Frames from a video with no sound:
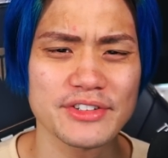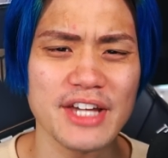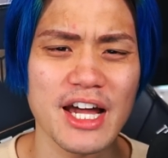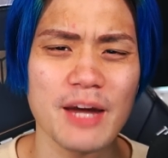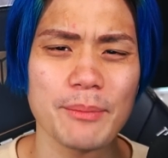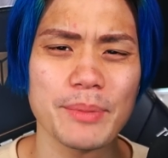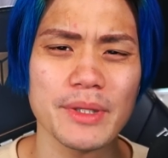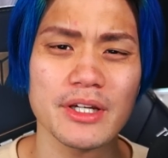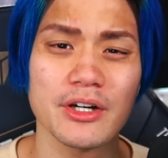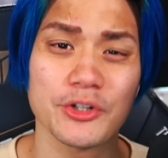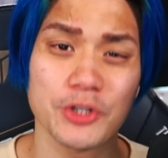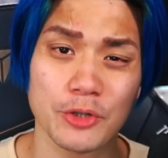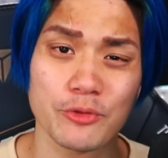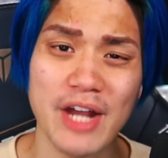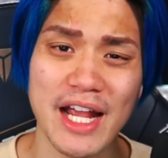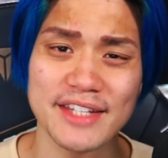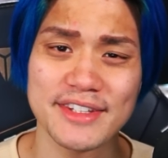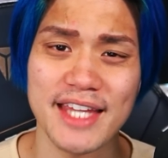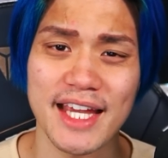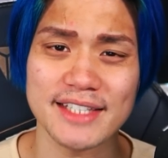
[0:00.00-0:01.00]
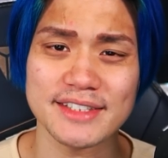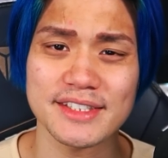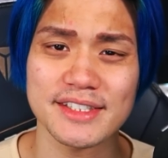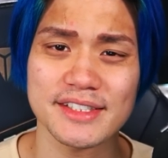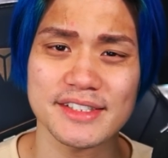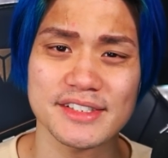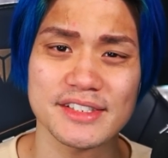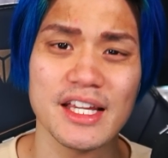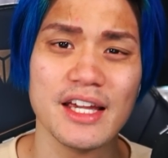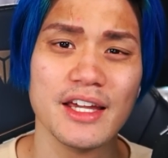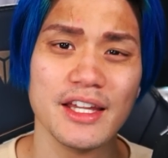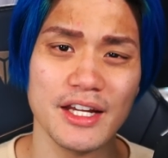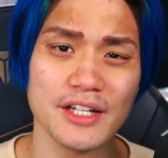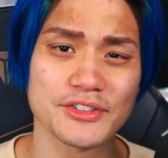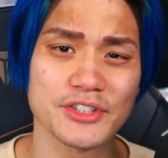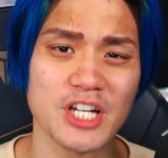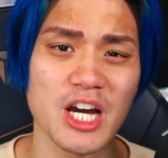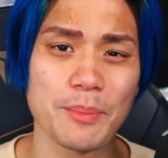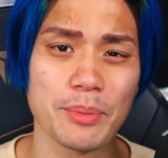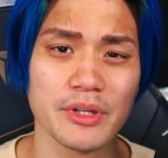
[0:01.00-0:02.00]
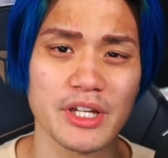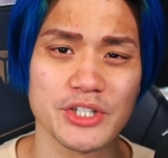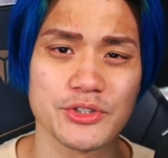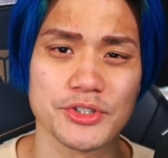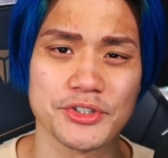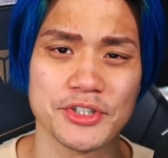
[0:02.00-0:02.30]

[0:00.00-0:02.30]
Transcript: topping on your rat tactics? Here's a couple extra